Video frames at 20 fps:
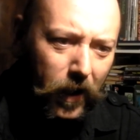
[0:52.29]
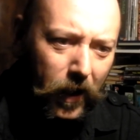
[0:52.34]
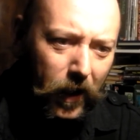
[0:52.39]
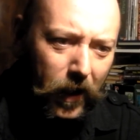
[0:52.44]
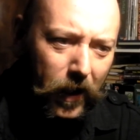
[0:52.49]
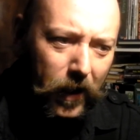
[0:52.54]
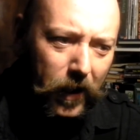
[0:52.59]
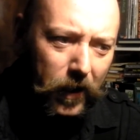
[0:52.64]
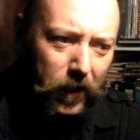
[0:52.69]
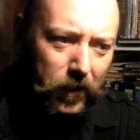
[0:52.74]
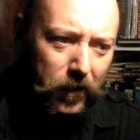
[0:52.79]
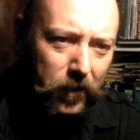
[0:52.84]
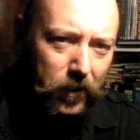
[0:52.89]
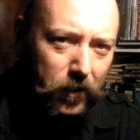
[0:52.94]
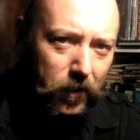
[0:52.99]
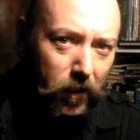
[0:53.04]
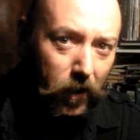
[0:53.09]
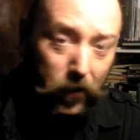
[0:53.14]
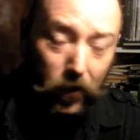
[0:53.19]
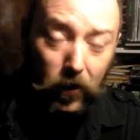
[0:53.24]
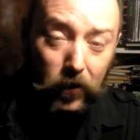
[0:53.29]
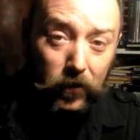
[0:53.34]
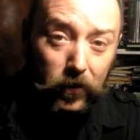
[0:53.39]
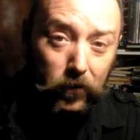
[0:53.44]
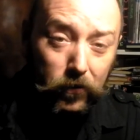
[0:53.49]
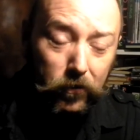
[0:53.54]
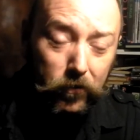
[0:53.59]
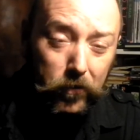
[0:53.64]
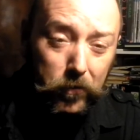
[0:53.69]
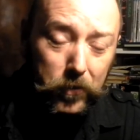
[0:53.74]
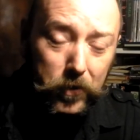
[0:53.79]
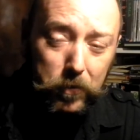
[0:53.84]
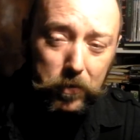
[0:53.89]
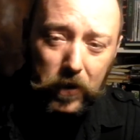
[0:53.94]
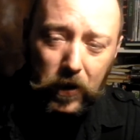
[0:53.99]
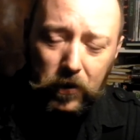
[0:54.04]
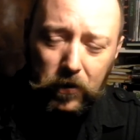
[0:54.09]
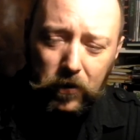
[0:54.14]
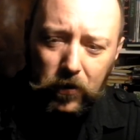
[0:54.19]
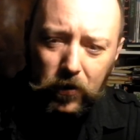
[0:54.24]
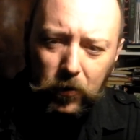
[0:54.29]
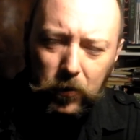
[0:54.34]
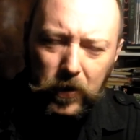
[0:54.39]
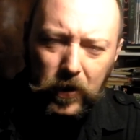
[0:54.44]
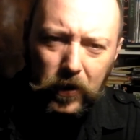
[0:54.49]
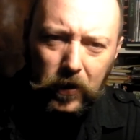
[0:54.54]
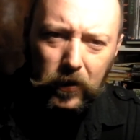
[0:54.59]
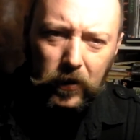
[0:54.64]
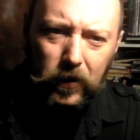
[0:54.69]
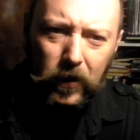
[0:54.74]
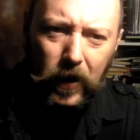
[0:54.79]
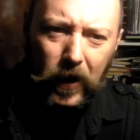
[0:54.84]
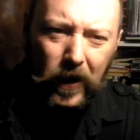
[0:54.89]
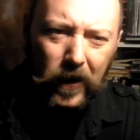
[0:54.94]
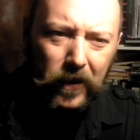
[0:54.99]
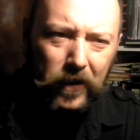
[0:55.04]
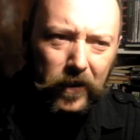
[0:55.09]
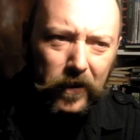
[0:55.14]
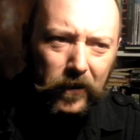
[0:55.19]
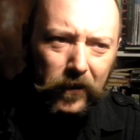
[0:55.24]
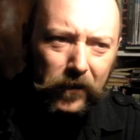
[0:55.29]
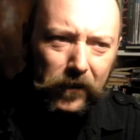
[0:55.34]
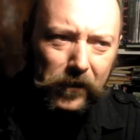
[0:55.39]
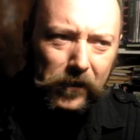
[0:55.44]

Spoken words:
and I suffer from depression as well. And